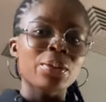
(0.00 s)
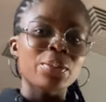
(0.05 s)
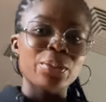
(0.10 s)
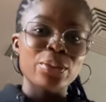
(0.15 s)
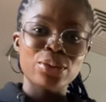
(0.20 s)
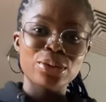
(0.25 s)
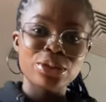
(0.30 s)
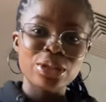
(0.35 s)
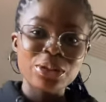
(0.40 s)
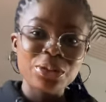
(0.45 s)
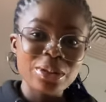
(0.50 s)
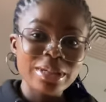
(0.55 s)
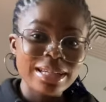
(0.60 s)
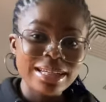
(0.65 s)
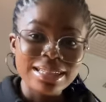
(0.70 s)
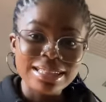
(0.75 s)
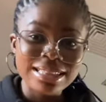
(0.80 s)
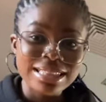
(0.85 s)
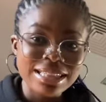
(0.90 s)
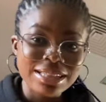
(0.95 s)
But you're not
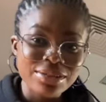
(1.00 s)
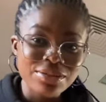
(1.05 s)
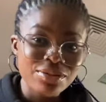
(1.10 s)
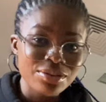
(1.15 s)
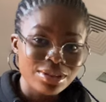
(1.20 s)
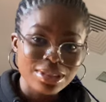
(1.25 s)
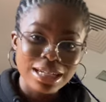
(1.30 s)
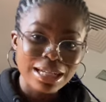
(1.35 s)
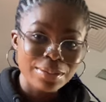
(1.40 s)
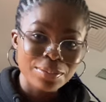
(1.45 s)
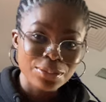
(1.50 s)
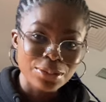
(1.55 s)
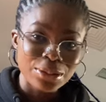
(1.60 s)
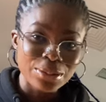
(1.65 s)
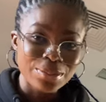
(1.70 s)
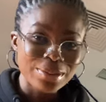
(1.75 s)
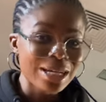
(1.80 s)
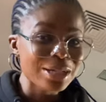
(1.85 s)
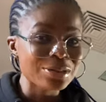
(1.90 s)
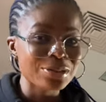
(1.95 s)
getting any free laptop.
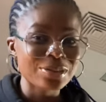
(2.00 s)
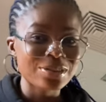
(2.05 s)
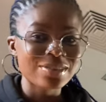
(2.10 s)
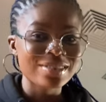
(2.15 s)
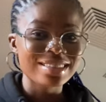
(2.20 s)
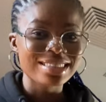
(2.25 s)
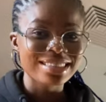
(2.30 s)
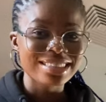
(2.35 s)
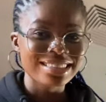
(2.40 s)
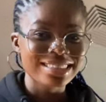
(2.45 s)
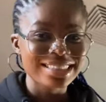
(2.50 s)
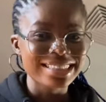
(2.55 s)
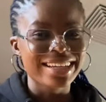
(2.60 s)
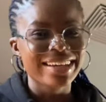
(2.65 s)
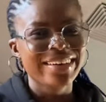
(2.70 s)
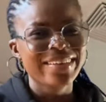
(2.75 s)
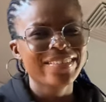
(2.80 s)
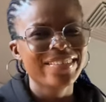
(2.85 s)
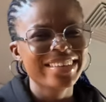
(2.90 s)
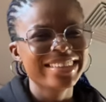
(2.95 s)
That's one of the things I
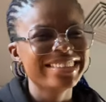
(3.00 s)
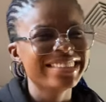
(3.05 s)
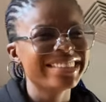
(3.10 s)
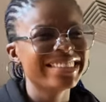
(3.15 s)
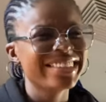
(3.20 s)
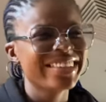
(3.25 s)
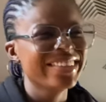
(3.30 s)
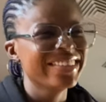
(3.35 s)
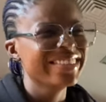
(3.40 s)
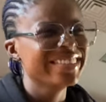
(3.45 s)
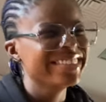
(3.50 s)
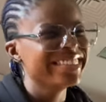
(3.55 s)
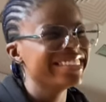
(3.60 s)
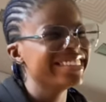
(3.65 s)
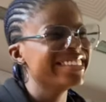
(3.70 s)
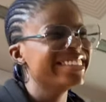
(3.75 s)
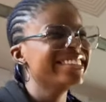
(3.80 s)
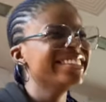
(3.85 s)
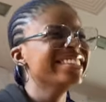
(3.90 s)
was told.